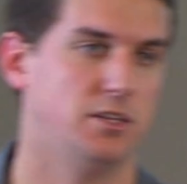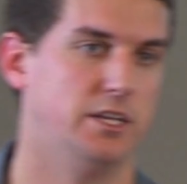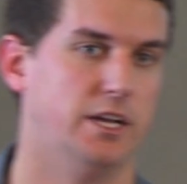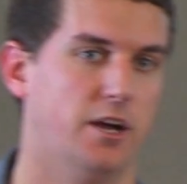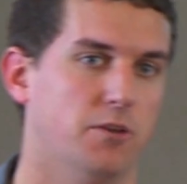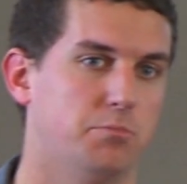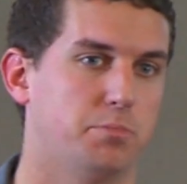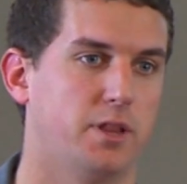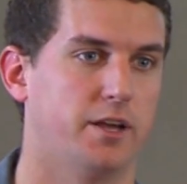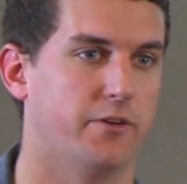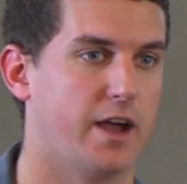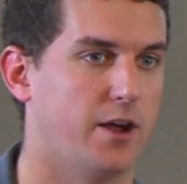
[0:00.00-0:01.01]
you know,
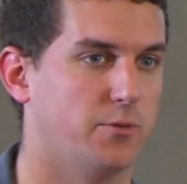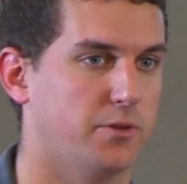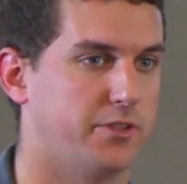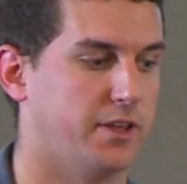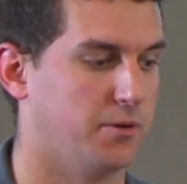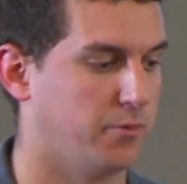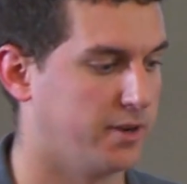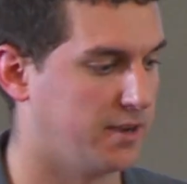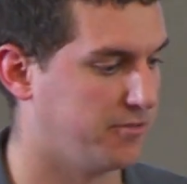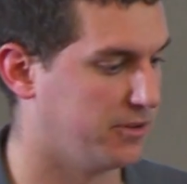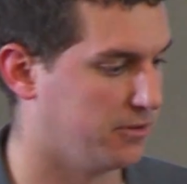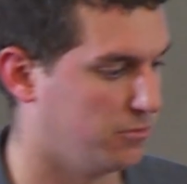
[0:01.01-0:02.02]
play around with it,
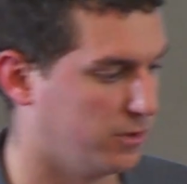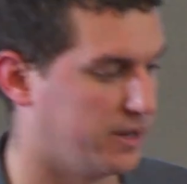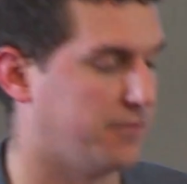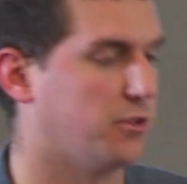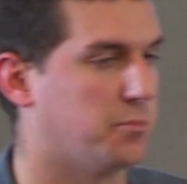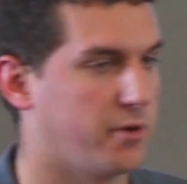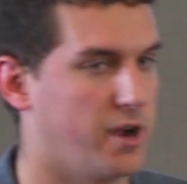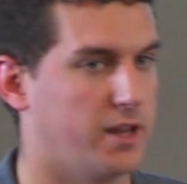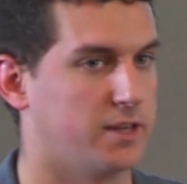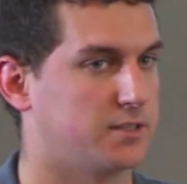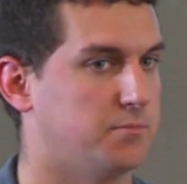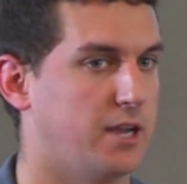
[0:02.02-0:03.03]
whatever the
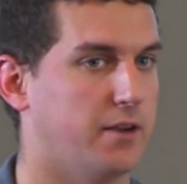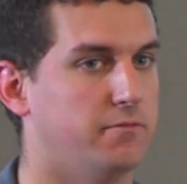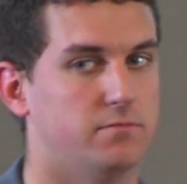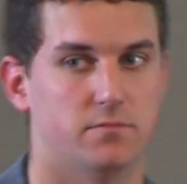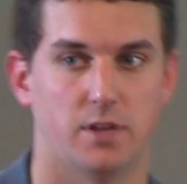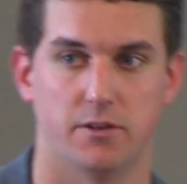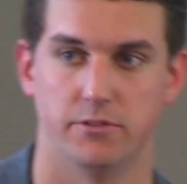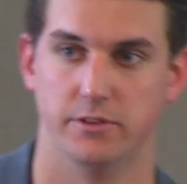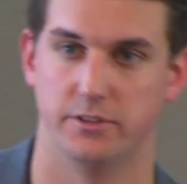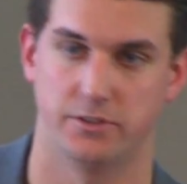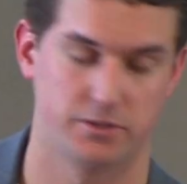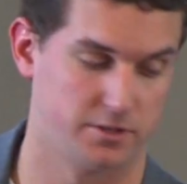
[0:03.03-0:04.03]
product. I'm not
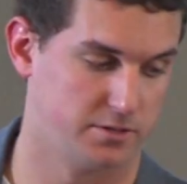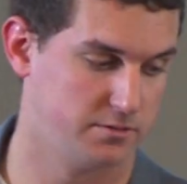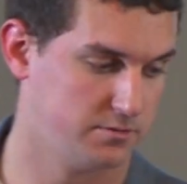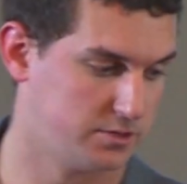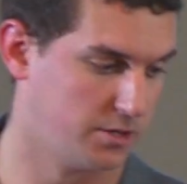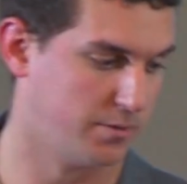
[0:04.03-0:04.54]
really sure.